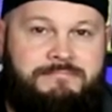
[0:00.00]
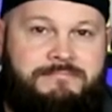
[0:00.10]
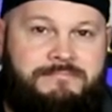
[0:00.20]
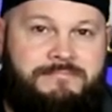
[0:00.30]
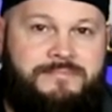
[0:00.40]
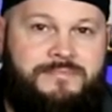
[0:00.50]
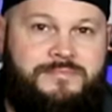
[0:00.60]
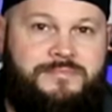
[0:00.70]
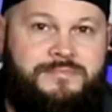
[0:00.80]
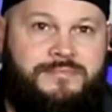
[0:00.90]

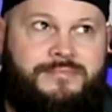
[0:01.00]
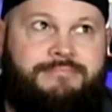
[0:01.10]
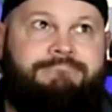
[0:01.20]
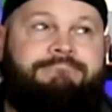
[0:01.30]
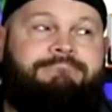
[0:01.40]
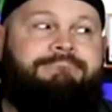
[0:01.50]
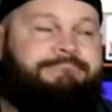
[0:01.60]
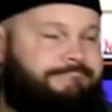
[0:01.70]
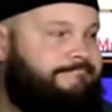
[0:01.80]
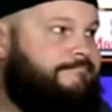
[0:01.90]

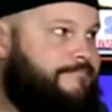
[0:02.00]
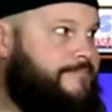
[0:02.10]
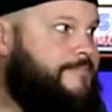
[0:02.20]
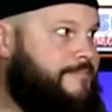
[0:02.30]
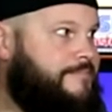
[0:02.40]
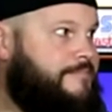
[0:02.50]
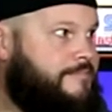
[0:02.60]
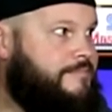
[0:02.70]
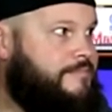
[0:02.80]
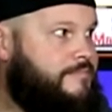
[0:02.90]

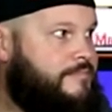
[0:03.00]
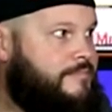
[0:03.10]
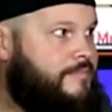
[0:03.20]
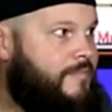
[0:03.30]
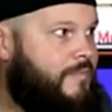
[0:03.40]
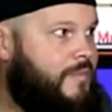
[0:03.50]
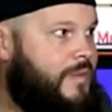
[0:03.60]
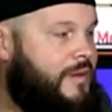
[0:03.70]
(silent)